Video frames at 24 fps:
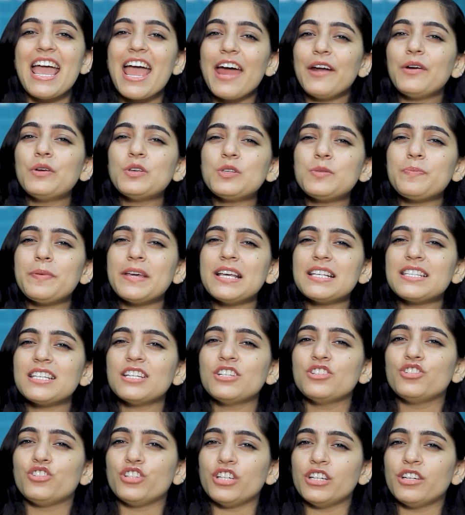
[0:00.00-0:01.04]
Aerospace
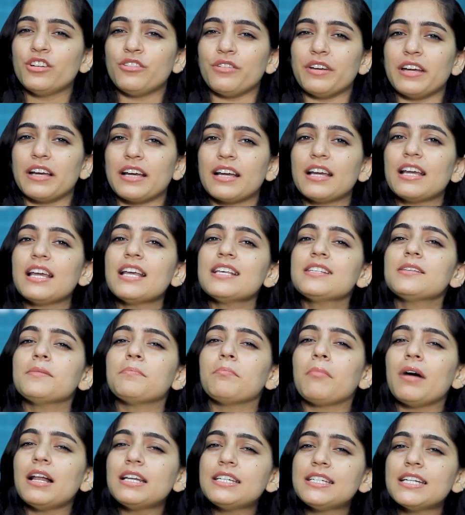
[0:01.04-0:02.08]
engineering is a
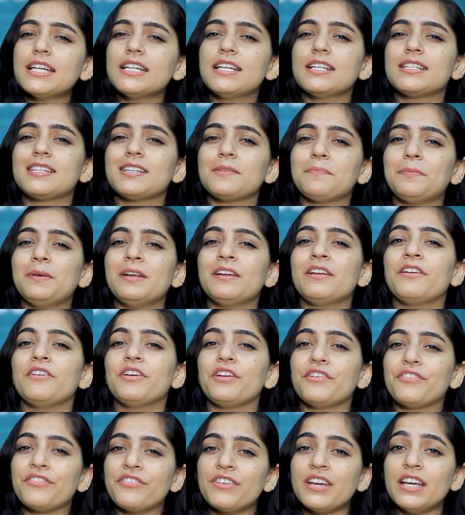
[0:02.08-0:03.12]

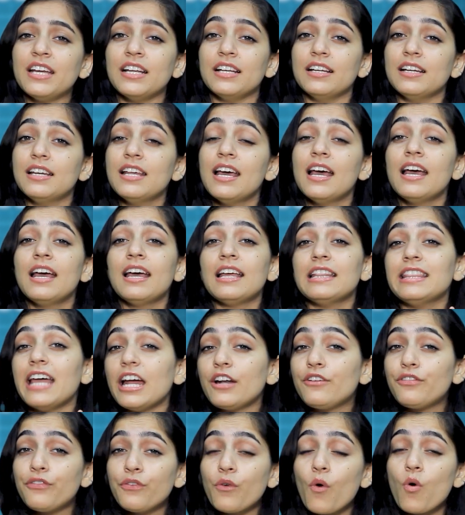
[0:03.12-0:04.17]
multidisciplinary field
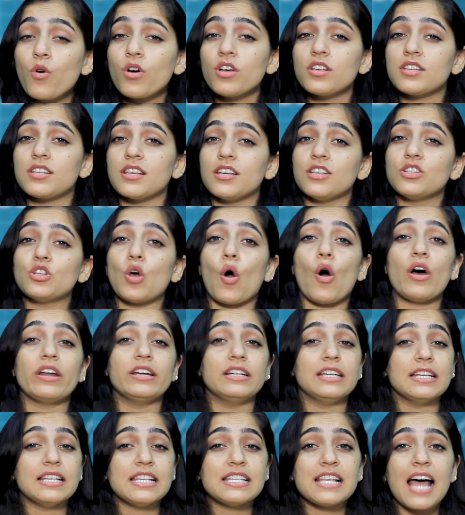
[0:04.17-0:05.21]
that focuses
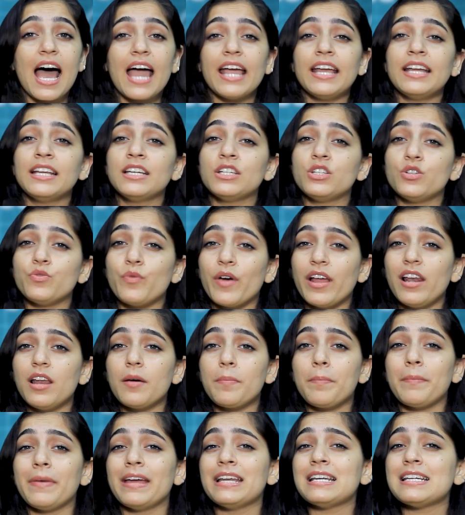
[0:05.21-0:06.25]
on design,
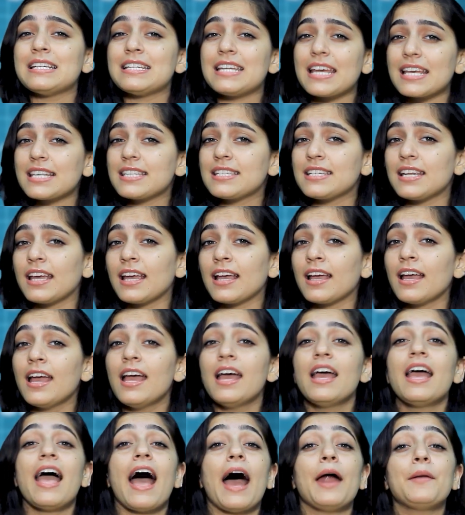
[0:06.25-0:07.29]
development, testing,
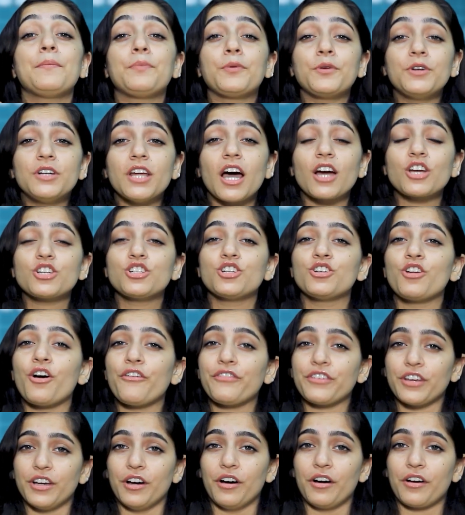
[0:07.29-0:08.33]
and production
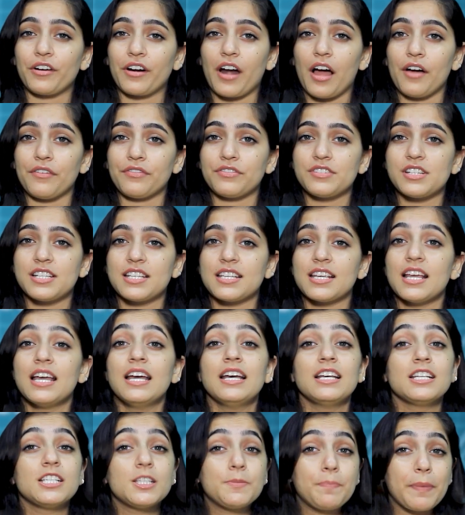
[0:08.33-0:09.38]
of aircrafts,
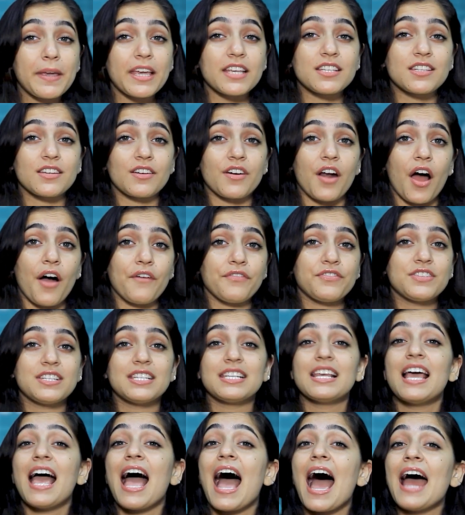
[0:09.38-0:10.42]

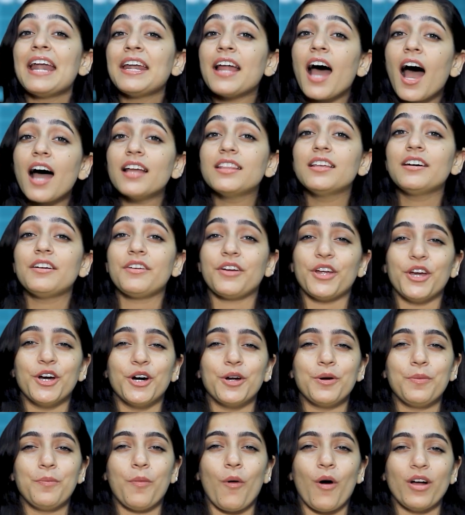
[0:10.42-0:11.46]
spacecrafts, and other
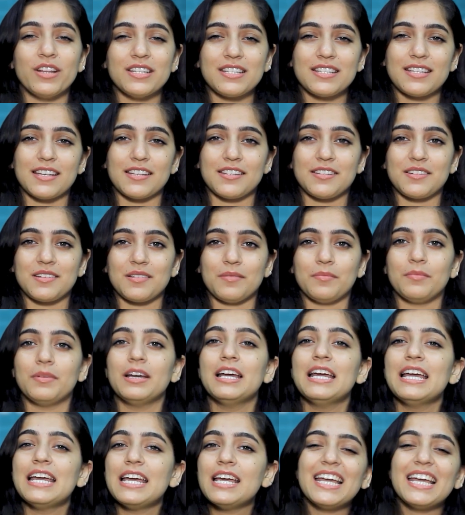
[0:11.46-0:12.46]
airborne systems.